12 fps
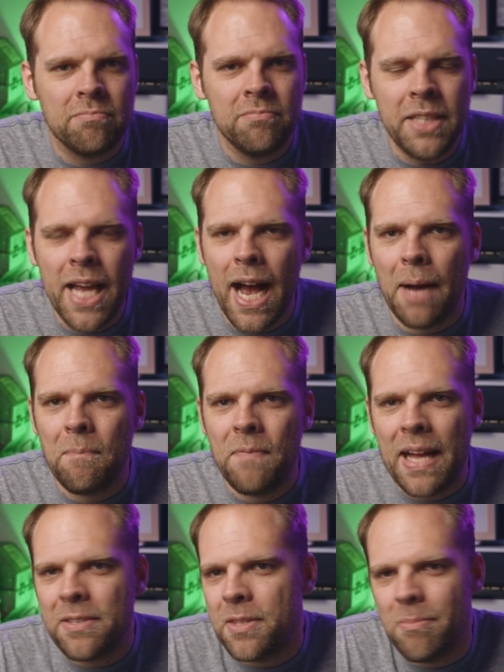yeah,
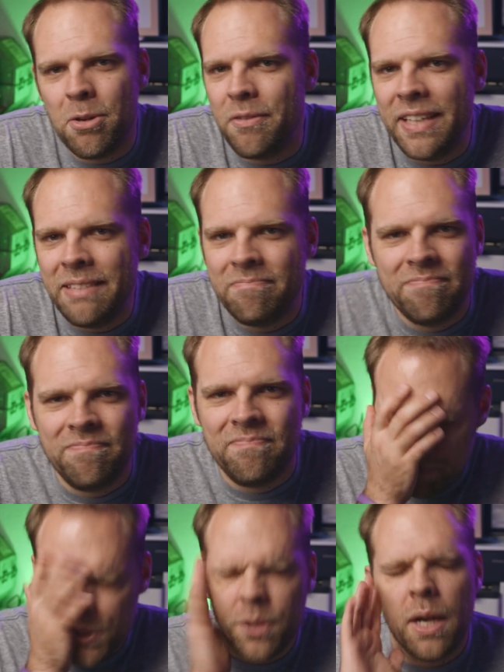that's the movie.
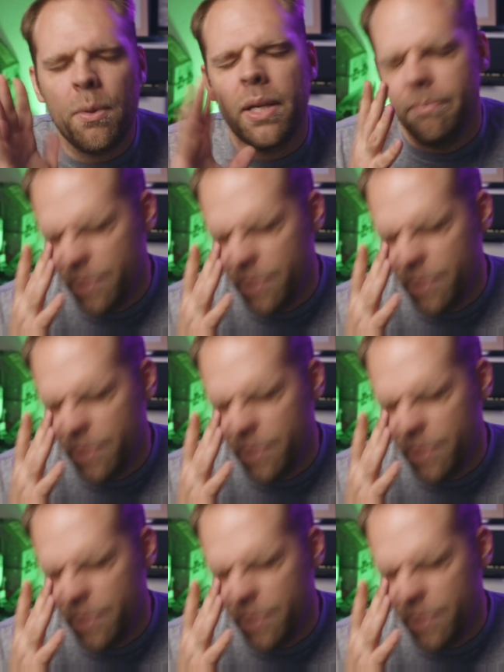So I want to.